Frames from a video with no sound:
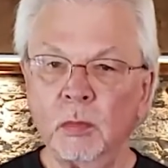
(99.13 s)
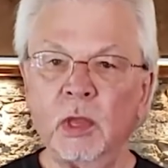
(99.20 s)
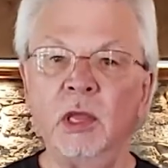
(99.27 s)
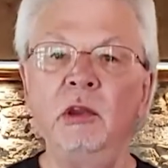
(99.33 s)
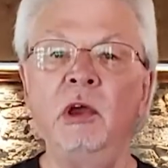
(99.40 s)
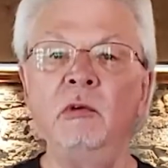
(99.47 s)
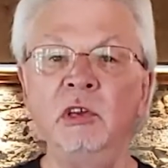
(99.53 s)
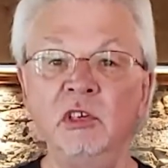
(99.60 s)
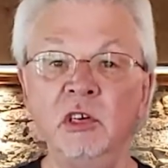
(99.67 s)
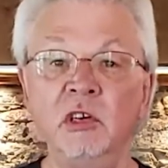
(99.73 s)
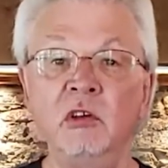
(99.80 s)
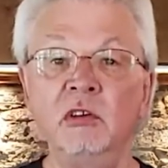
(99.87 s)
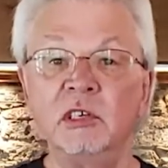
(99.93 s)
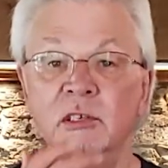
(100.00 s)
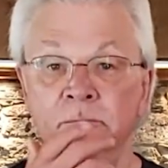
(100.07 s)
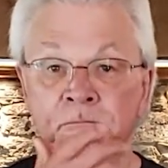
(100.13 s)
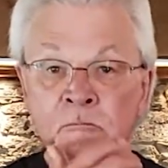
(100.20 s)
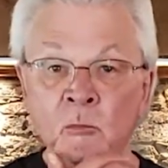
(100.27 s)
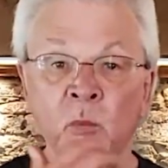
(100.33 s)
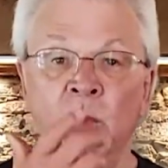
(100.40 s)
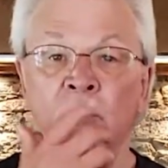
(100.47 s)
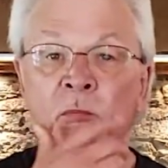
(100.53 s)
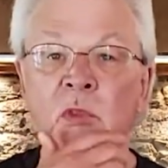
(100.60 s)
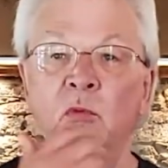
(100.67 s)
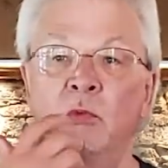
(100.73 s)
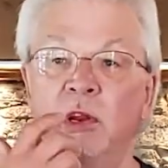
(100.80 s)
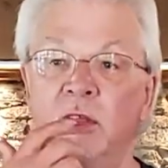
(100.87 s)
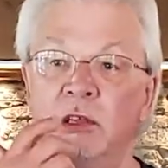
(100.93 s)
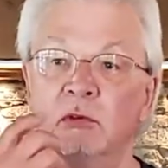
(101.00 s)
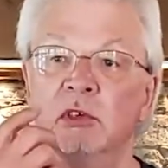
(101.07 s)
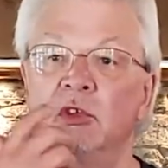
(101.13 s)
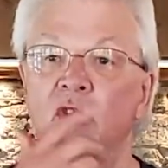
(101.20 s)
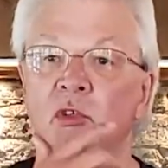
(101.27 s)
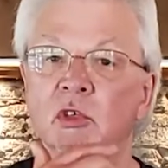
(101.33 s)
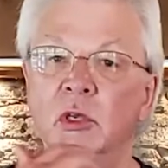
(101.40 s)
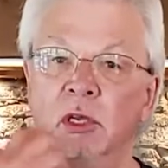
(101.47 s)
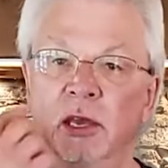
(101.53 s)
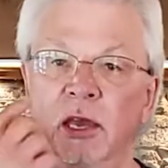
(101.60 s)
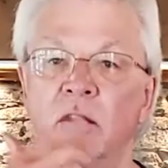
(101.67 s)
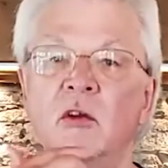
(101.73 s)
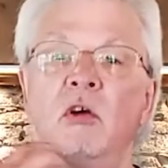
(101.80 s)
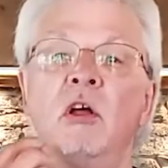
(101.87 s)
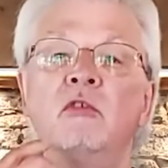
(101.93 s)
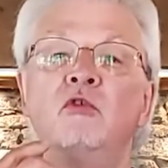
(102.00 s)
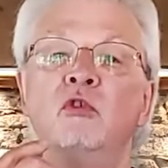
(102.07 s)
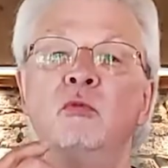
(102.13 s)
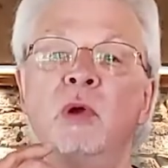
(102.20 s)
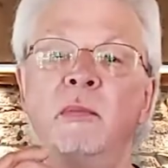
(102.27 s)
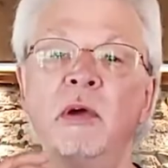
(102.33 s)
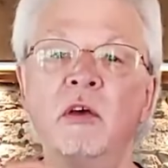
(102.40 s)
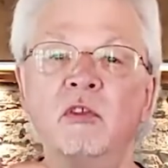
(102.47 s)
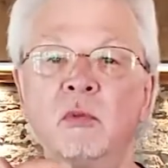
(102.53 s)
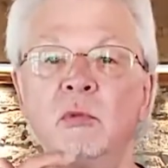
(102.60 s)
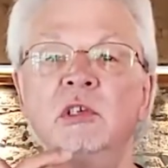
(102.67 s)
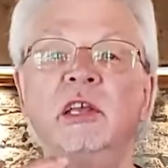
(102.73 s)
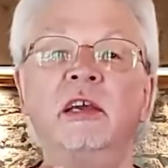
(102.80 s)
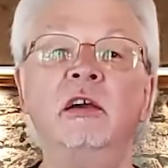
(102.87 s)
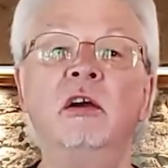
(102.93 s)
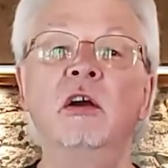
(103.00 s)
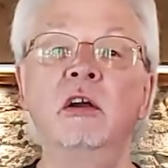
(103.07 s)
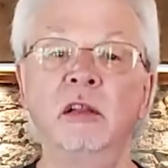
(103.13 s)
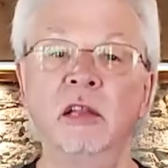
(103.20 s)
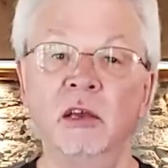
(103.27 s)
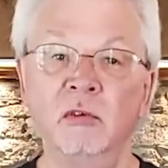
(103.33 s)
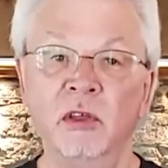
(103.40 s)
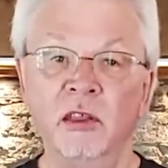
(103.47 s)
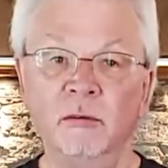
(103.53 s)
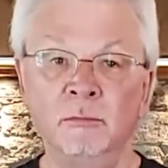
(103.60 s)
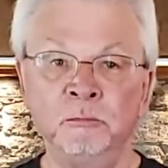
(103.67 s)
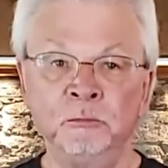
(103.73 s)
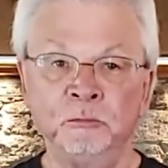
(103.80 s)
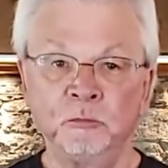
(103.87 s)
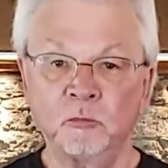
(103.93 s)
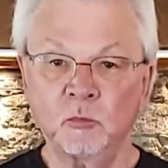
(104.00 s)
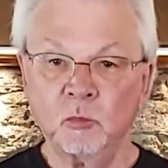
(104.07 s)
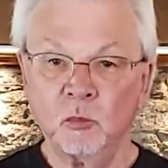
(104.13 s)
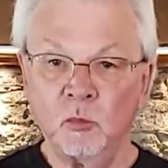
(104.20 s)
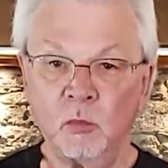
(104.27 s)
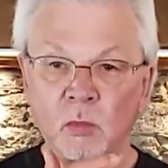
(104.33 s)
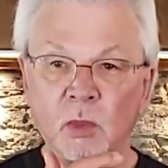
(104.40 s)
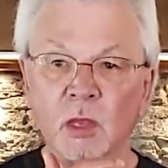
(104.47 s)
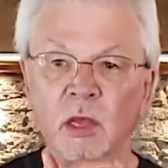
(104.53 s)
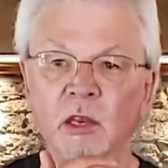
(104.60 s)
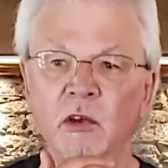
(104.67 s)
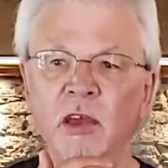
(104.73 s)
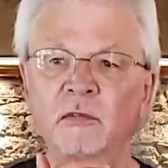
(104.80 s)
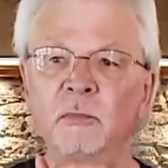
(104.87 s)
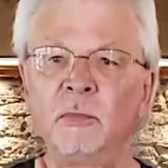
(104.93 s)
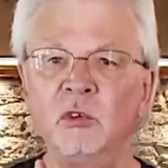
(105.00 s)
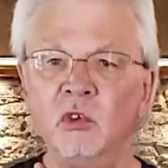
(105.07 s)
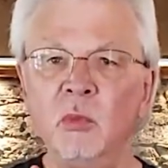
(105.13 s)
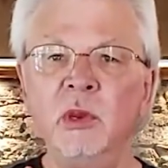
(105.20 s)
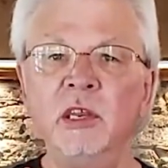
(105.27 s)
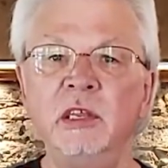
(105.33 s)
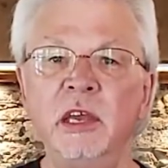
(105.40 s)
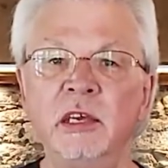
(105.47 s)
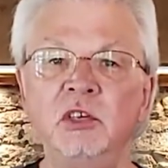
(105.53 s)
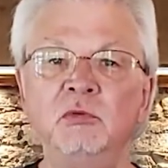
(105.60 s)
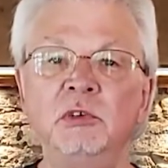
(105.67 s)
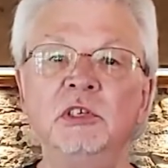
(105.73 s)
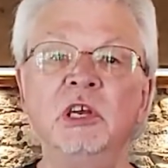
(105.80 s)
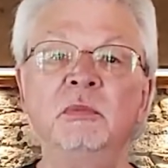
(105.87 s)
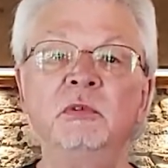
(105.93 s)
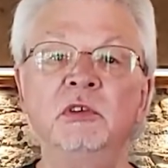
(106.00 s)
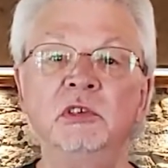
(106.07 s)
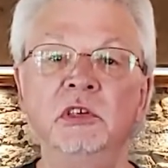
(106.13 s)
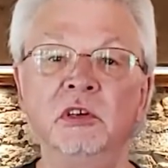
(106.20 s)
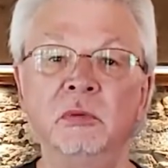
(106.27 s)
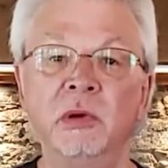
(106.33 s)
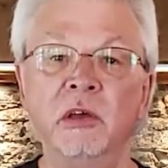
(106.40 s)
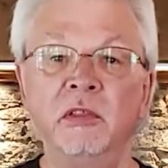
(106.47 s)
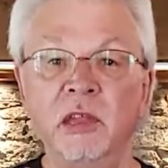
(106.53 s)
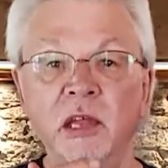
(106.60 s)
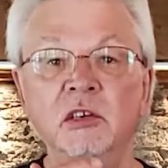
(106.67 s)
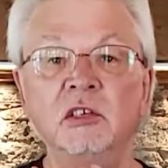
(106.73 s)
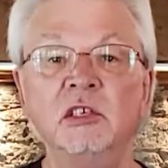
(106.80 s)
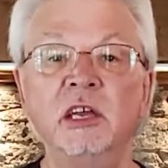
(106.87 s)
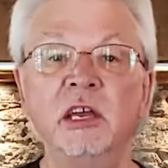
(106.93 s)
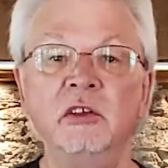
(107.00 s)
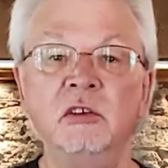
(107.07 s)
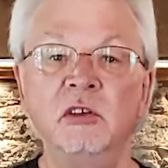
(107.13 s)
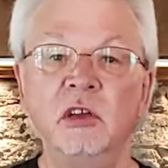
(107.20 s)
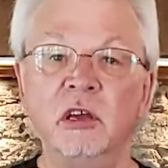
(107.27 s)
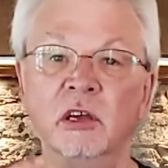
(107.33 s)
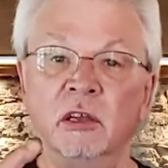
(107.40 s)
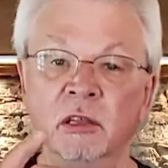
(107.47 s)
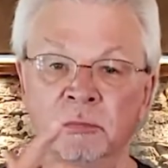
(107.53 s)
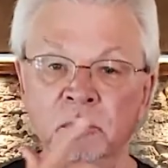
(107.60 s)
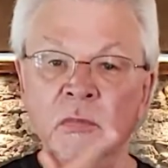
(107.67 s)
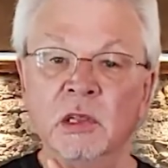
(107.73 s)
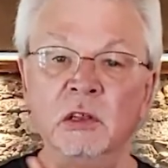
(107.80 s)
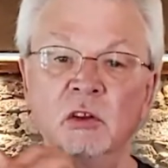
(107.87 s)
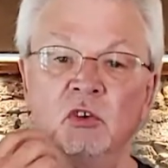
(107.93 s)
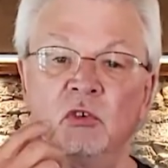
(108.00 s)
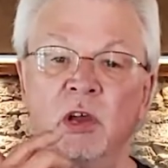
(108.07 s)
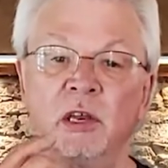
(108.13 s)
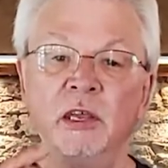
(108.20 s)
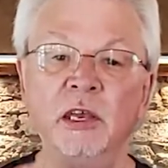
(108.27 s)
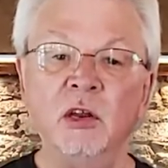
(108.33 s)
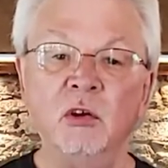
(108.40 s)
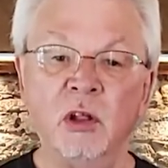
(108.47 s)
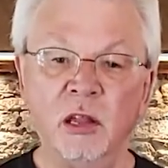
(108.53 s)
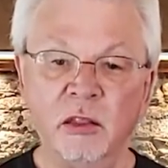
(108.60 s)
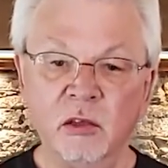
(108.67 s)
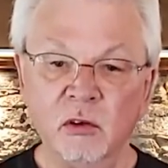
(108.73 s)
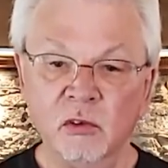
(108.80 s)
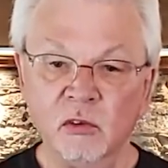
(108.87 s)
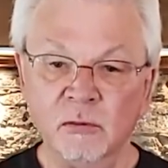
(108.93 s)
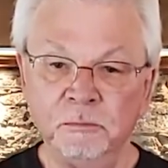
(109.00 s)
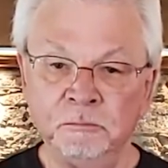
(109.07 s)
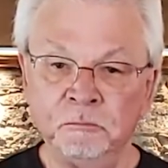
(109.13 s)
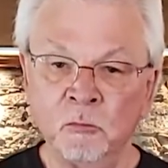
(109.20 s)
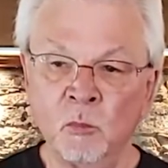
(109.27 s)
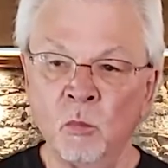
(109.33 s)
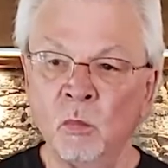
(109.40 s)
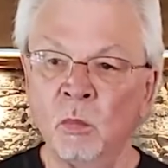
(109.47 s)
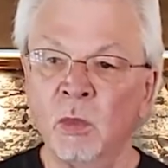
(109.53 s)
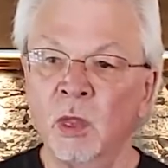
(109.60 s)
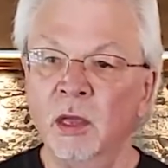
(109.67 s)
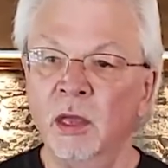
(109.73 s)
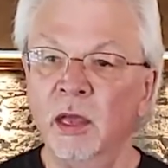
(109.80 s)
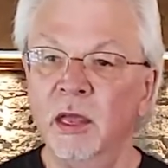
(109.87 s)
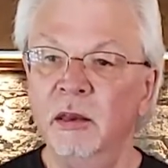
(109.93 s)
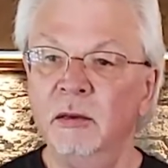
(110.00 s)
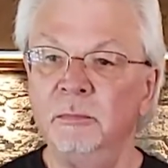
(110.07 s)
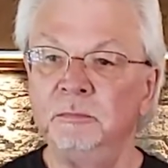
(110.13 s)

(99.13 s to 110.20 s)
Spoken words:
Now I want you to notice what I do is get it all through my mouth, almost like gargling with it. And you have so many taste receptors in your mouth, not just on your tongue, and you're trying to hit all of those. And